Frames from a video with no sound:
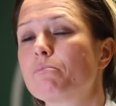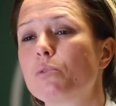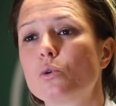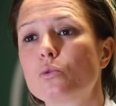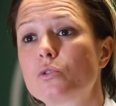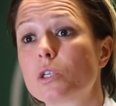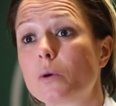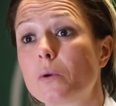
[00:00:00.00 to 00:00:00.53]
But
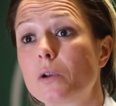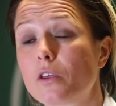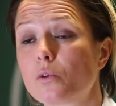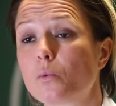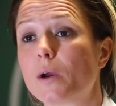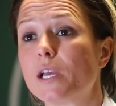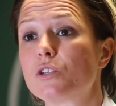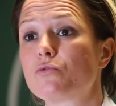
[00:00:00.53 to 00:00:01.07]
also
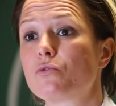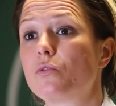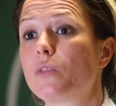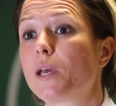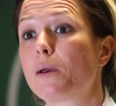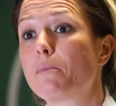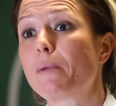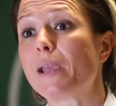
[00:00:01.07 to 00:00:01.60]
another way is through
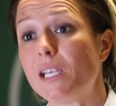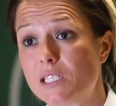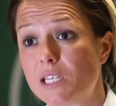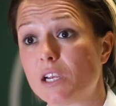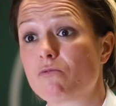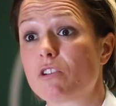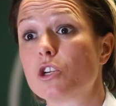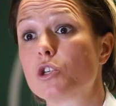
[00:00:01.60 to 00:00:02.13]
their
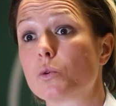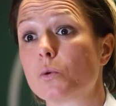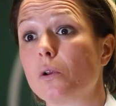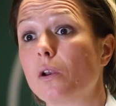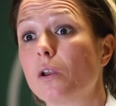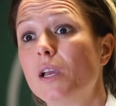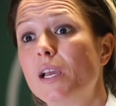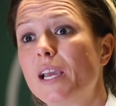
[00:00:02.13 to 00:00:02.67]
mating
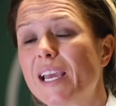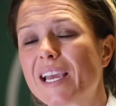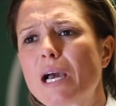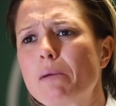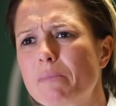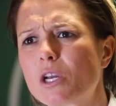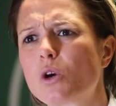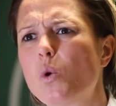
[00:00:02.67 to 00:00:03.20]
ritual. It
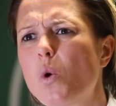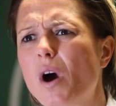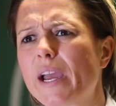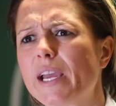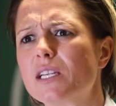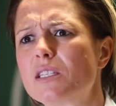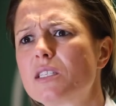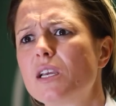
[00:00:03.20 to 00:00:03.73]
can be
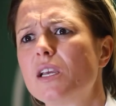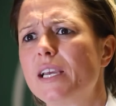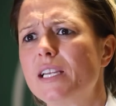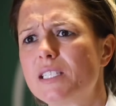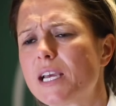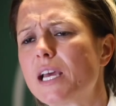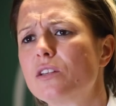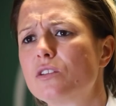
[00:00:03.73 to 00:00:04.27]
quite
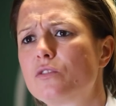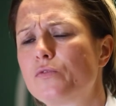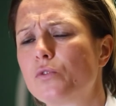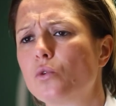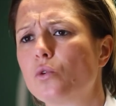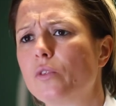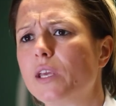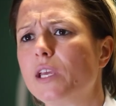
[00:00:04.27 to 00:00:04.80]
intense
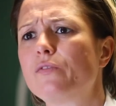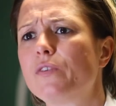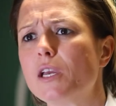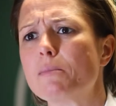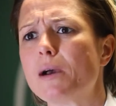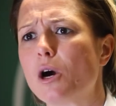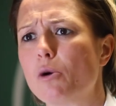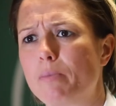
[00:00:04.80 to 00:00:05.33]
for the
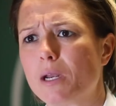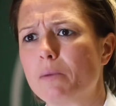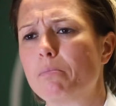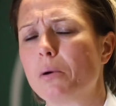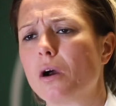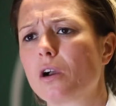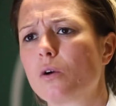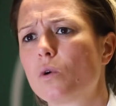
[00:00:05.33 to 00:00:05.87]
female
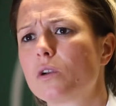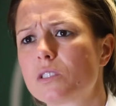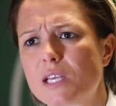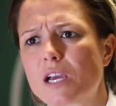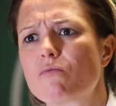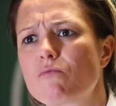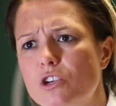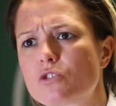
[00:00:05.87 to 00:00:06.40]
bedbug, and once
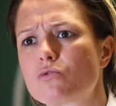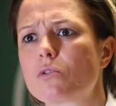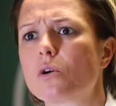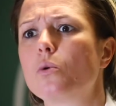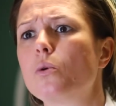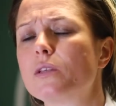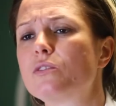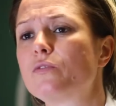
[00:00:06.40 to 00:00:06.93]
that
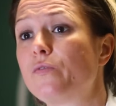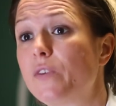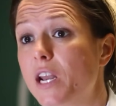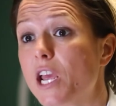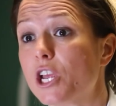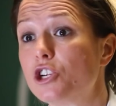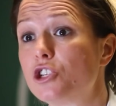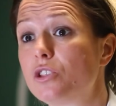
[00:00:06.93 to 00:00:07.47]
ritual has
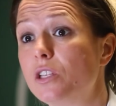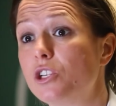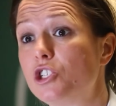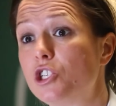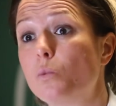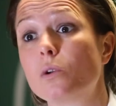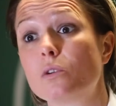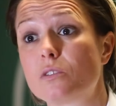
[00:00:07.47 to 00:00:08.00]
finished, then
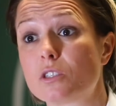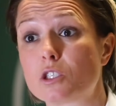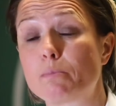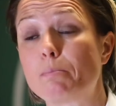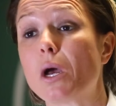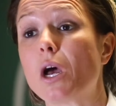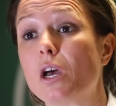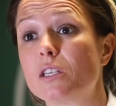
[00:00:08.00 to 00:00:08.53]
she will
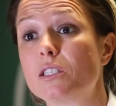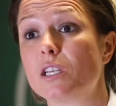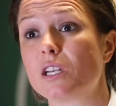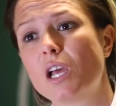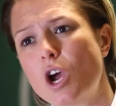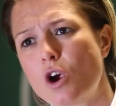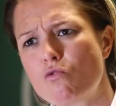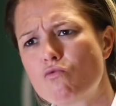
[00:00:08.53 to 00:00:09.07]
disperse
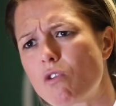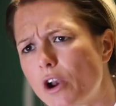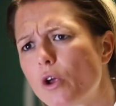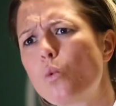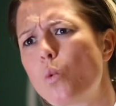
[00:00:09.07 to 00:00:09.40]
and run